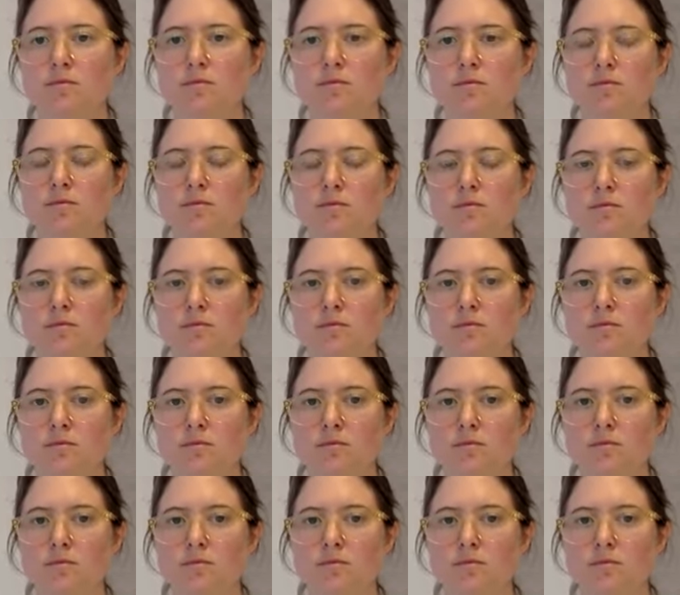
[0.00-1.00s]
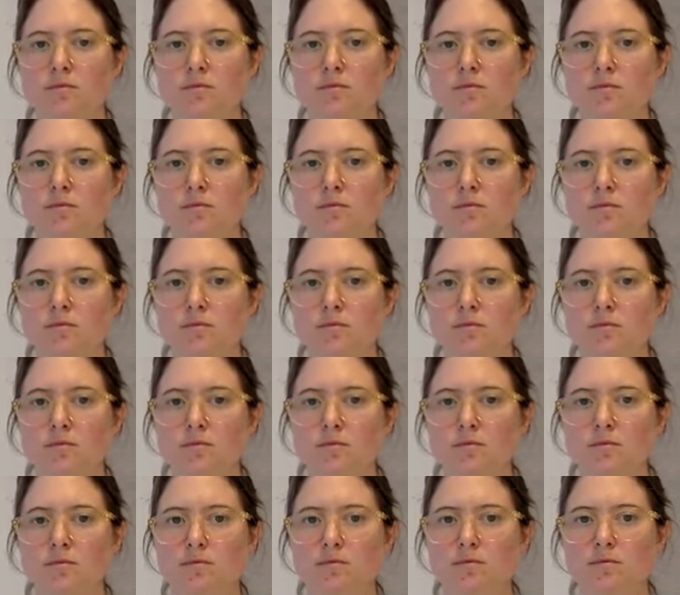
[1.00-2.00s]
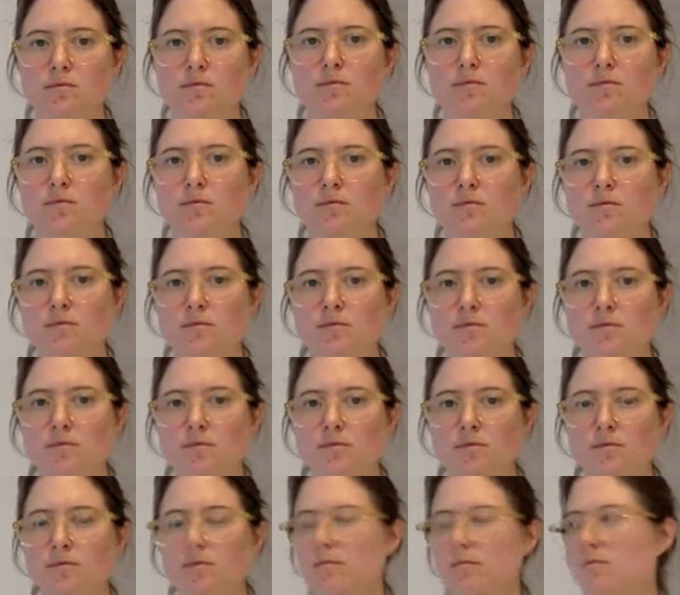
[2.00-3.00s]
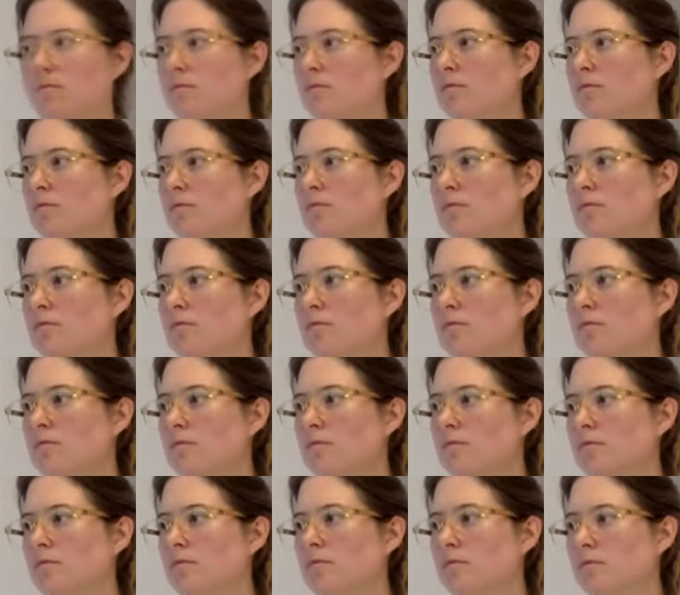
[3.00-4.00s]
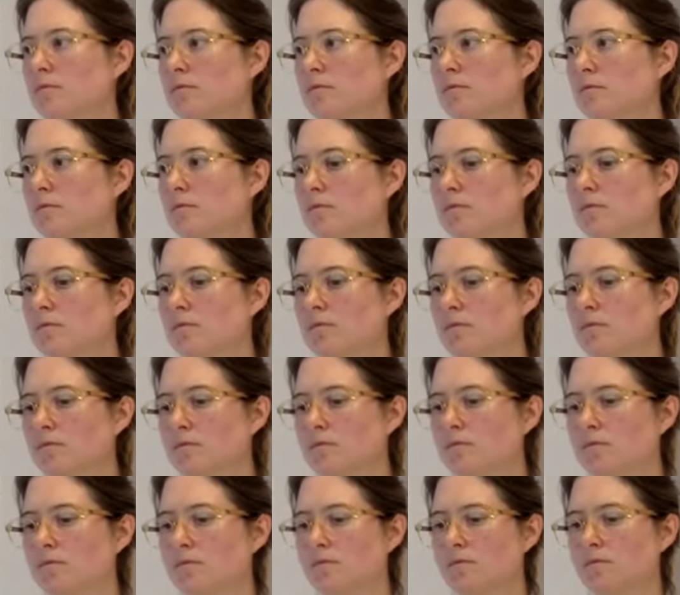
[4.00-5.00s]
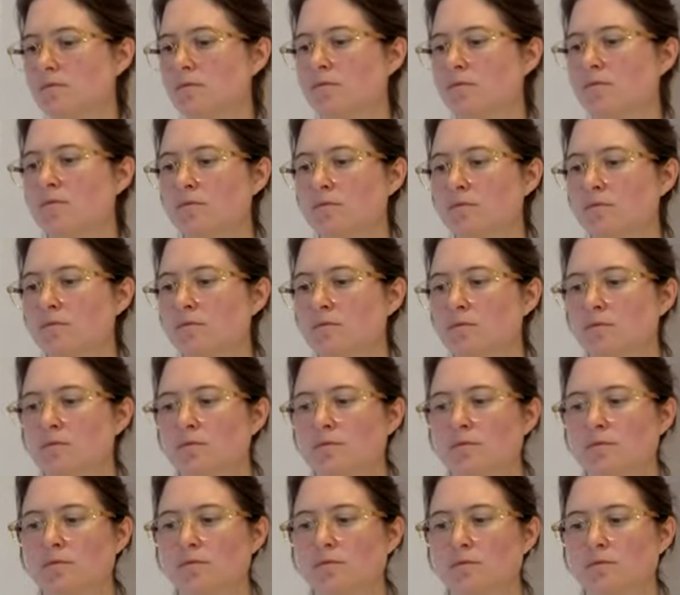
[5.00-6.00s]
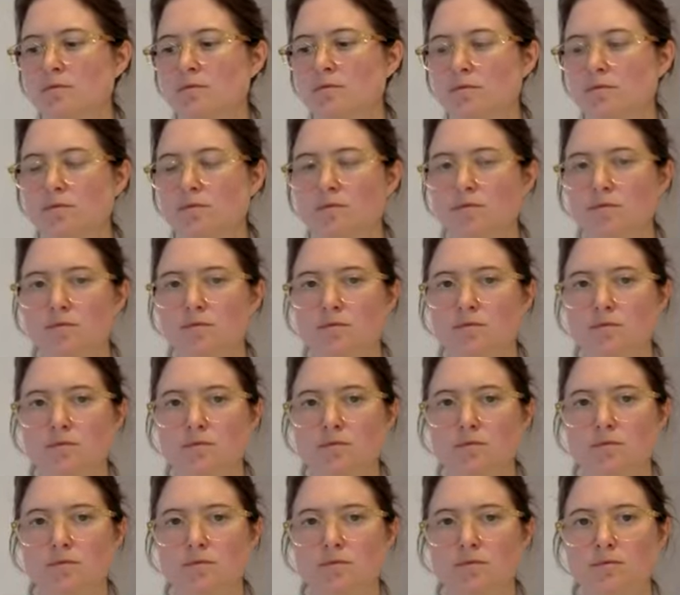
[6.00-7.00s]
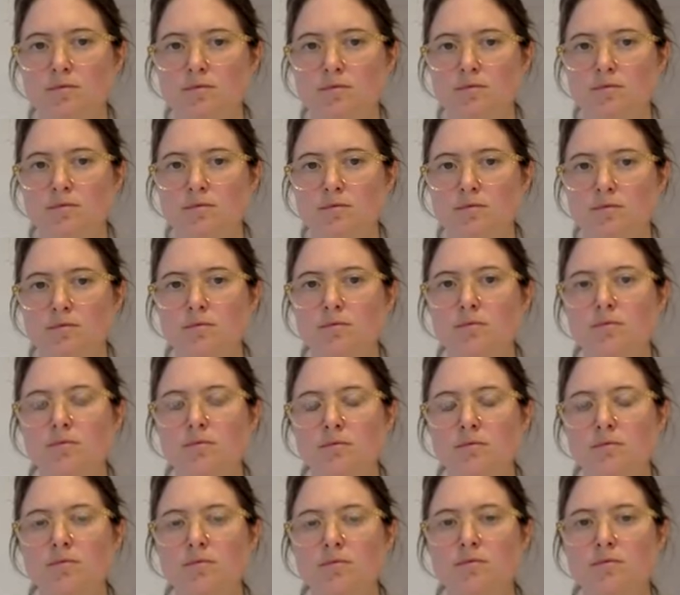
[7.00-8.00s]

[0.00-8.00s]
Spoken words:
This person isn't speaking.